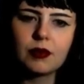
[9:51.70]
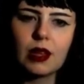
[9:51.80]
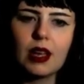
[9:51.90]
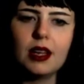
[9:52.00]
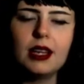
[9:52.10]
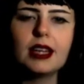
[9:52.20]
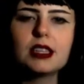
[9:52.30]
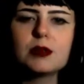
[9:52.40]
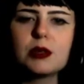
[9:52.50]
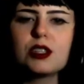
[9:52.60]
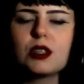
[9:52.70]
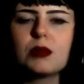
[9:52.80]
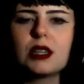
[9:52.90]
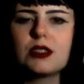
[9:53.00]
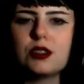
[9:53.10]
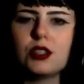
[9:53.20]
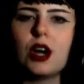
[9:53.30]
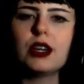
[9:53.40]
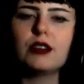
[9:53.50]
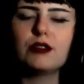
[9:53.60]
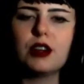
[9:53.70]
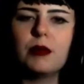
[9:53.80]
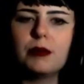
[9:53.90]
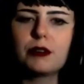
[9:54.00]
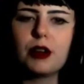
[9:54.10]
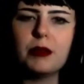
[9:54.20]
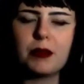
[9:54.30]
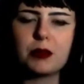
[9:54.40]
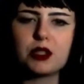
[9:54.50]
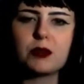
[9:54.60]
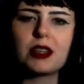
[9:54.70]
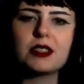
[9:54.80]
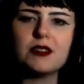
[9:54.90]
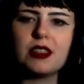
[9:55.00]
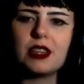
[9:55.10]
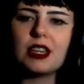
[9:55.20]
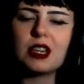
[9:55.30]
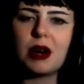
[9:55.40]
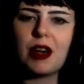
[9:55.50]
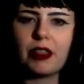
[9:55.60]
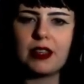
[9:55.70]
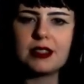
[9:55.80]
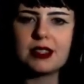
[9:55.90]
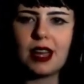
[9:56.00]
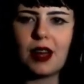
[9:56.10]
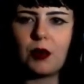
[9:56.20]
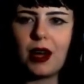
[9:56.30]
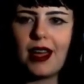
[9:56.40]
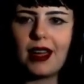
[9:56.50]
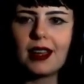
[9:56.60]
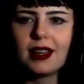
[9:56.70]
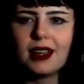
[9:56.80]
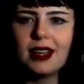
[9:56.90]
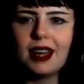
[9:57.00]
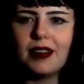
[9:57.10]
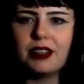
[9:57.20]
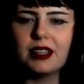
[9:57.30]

Yeah, and especially because you're talking from that perspective and thinking about things in that way. I feel like